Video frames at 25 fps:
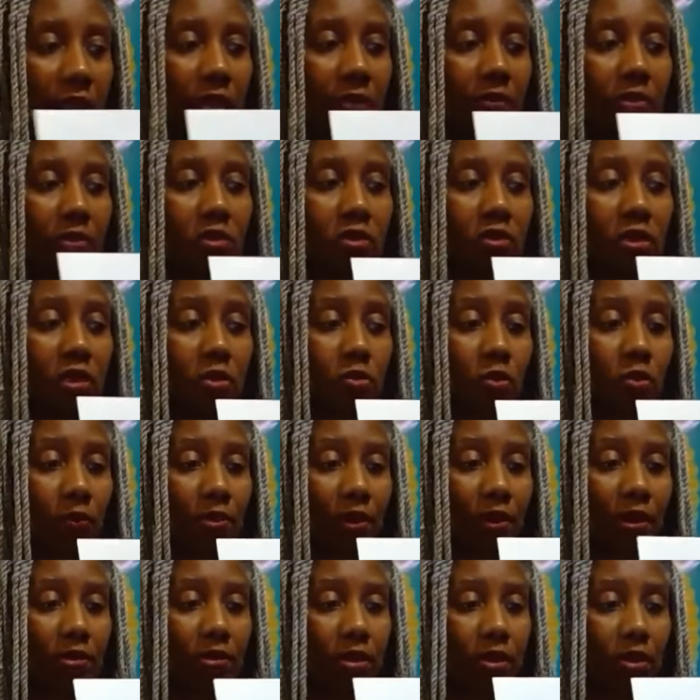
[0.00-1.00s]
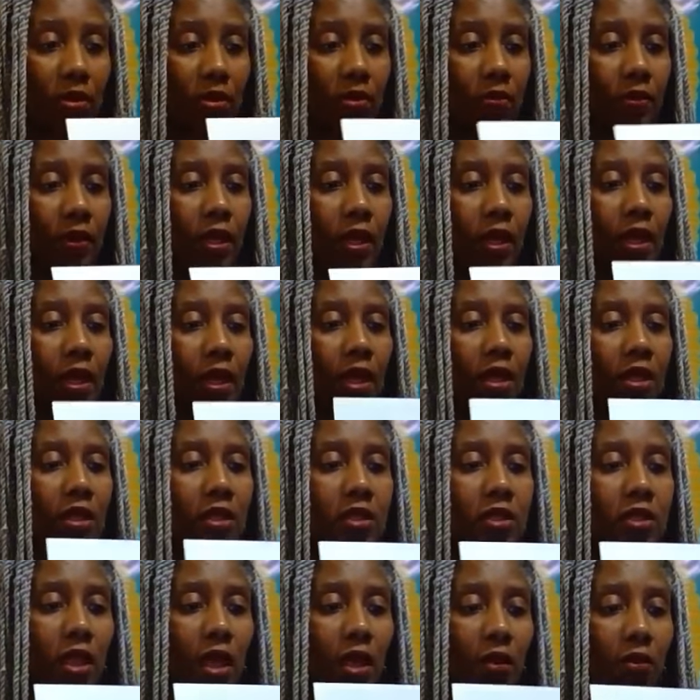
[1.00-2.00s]
and I'm going to do this with Periscope.
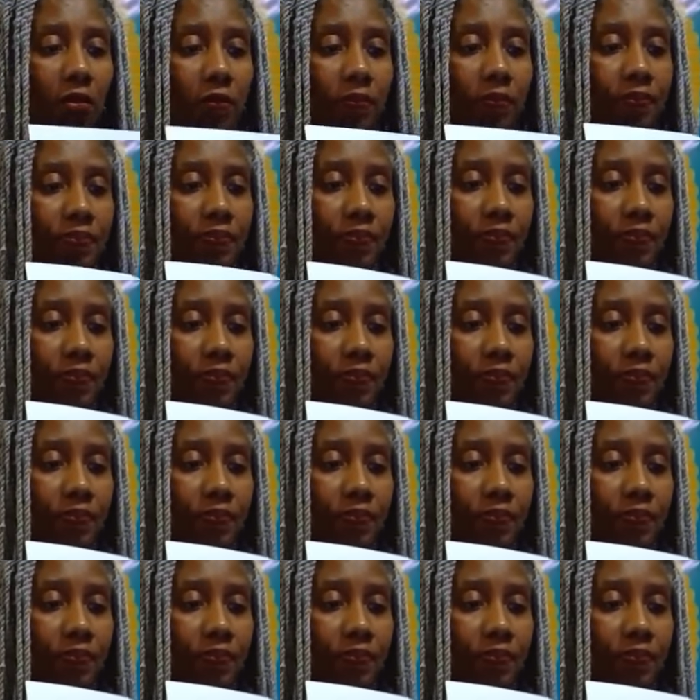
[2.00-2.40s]
So